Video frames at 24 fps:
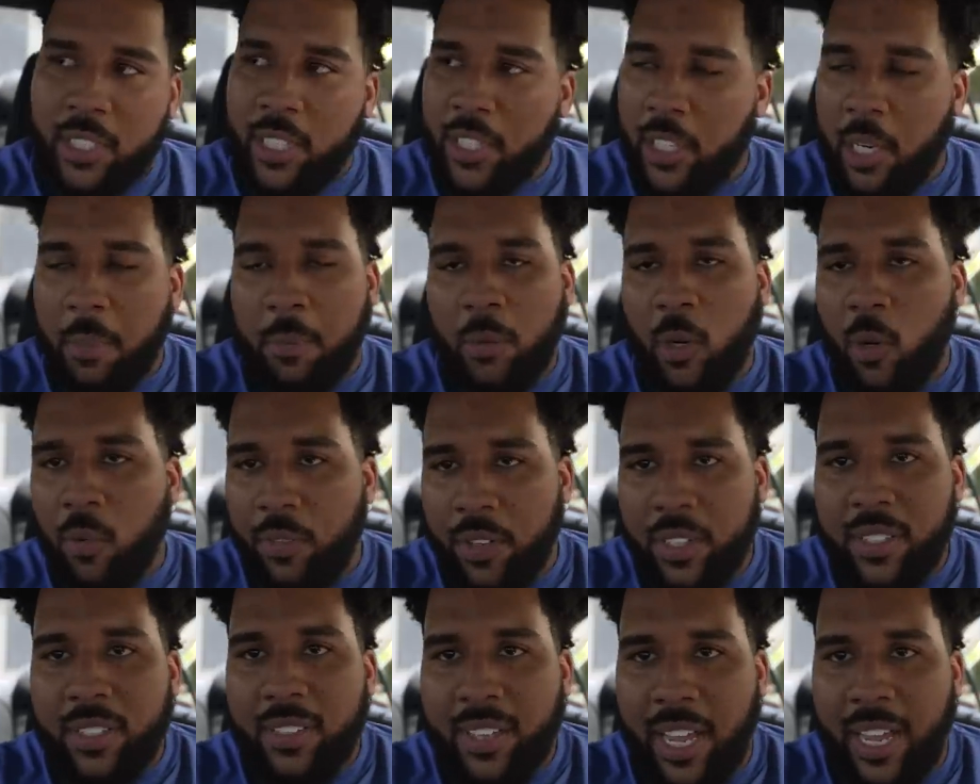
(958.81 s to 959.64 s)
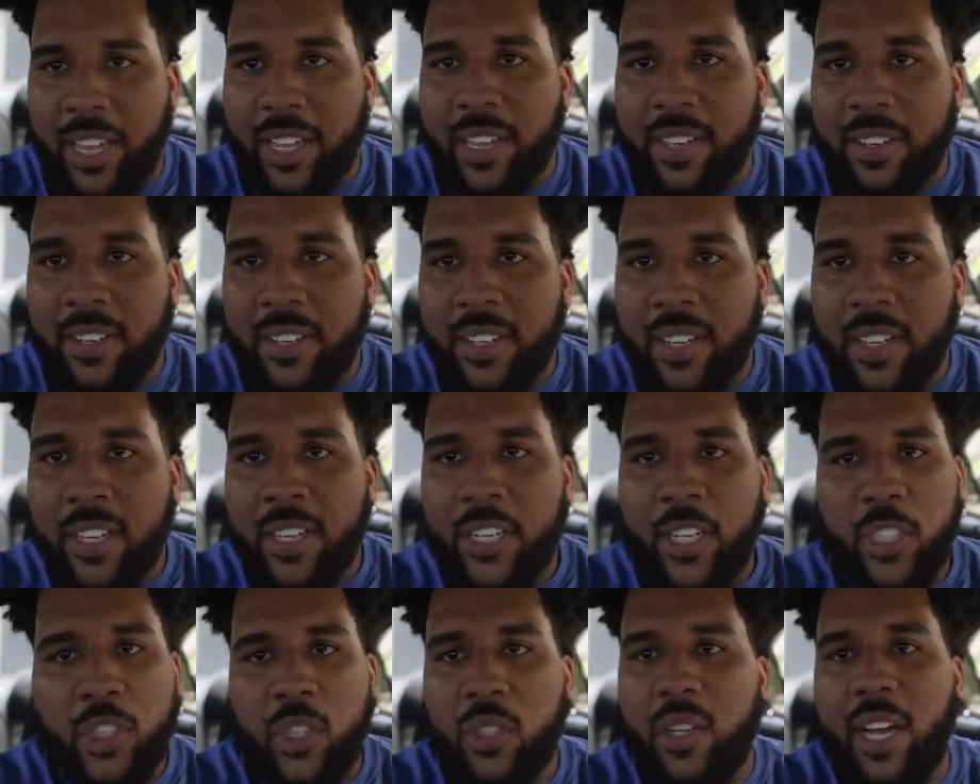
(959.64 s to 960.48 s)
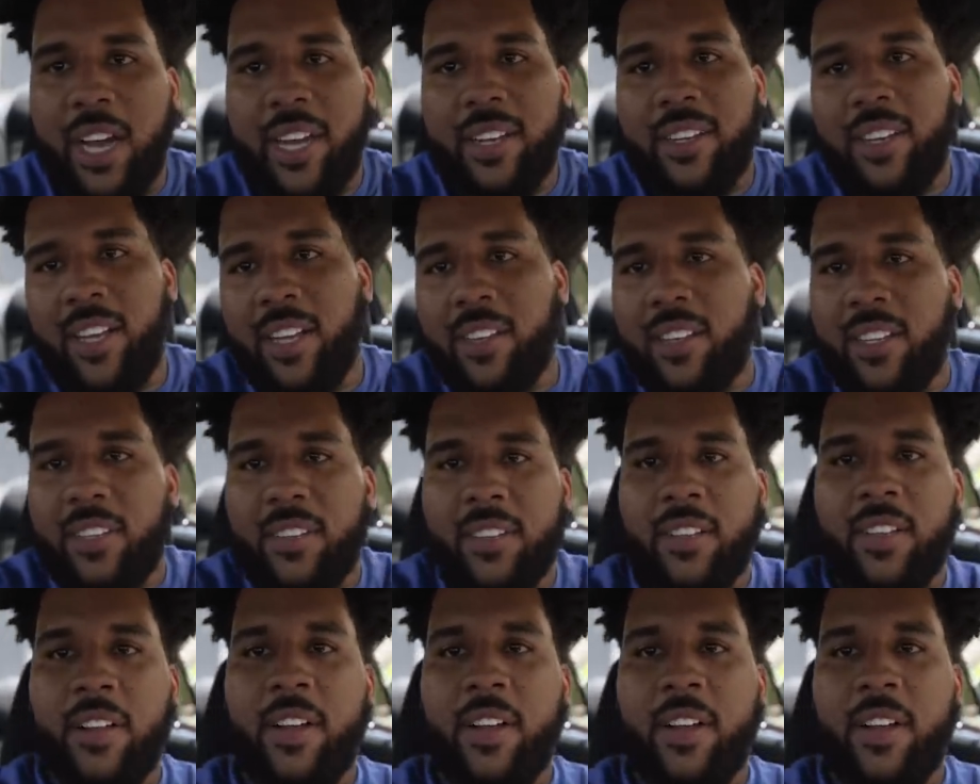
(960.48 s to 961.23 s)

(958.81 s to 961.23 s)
and you're moving naked because you got nothing.